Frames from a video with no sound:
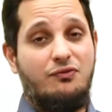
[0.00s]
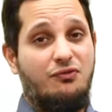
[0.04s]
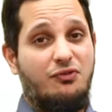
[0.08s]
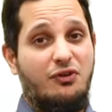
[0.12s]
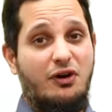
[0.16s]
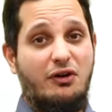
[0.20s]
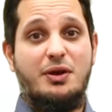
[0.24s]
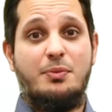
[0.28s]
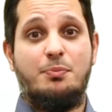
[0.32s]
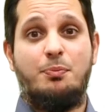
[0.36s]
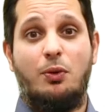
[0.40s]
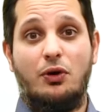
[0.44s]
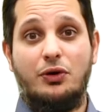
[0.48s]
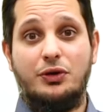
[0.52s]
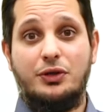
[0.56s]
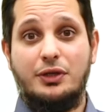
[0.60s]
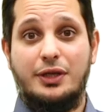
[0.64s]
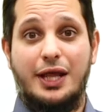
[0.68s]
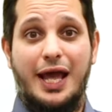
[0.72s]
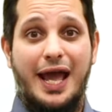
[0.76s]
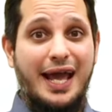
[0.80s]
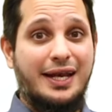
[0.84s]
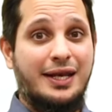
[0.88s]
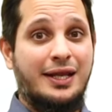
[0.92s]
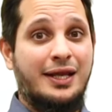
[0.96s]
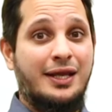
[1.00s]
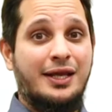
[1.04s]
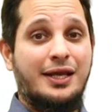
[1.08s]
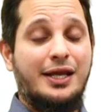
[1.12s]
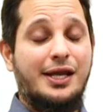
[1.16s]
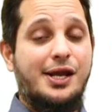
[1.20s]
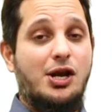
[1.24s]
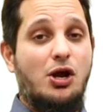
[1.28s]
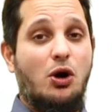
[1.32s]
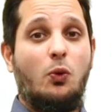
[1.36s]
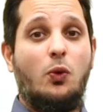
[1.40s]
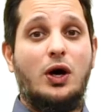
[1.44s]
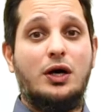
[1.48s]
Very important. And
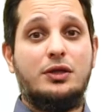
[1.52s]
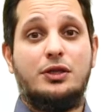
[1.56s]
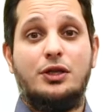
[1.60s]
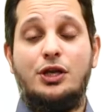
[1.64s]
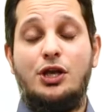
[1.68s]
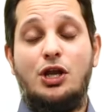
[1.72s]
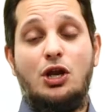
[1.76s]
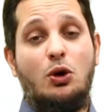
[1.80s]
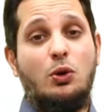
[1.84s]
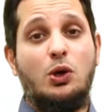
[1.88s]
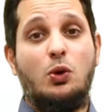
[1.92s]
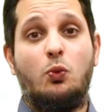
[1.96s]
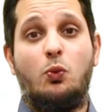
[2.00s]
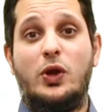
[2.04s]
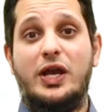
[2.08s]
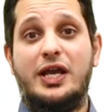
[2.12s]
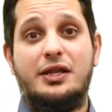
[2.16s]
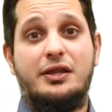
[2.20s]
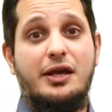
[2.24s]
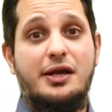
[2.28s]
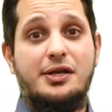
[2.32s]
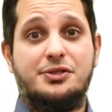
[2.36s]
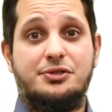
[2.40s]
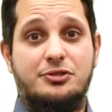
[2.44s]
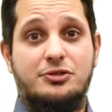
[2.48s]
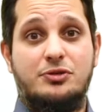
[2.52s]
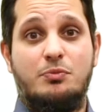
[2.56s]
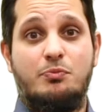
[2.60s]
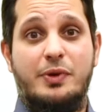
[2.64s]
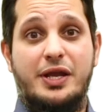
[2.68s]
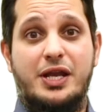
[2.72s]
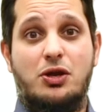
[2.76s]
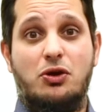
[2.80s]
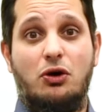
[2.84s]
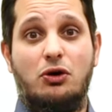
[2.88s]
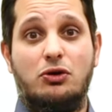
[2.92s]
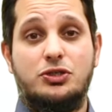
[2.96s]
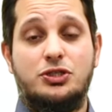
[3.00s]
you know what? You don't wanna wing this
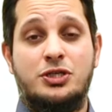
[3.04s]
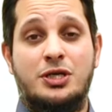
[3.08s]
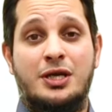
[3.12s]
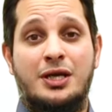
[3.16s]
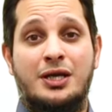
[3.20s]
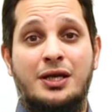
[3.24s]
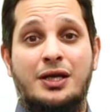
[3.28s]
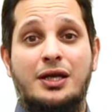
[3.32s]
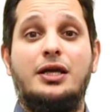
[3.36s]
because